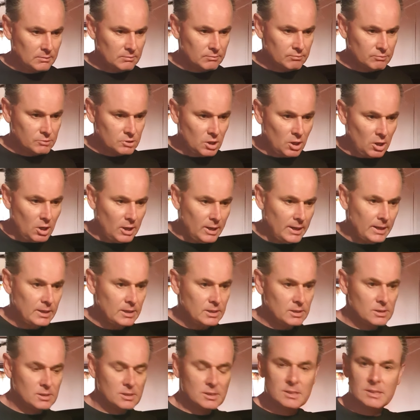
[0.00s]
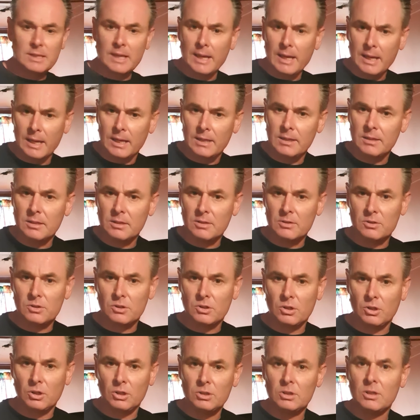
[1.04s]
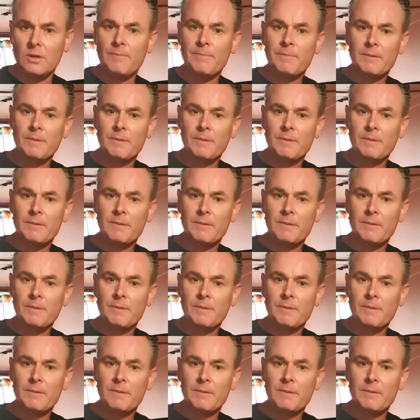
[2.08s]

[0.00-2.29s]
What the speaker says: Tires, sand is good,